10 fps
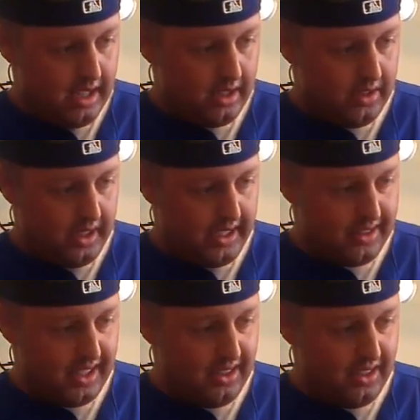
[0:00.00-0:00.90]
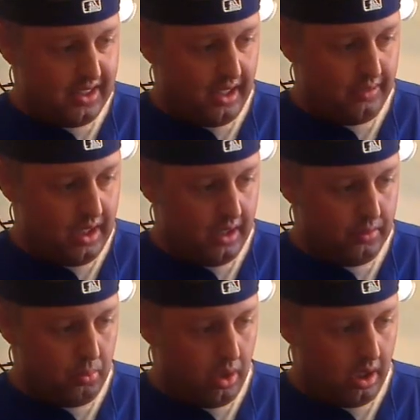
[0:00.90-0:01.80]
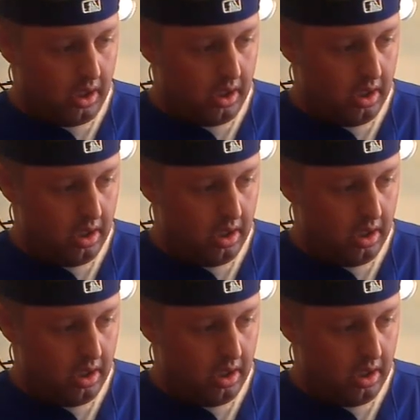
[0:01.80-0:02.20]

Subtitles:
Because like I said, this stuff does work.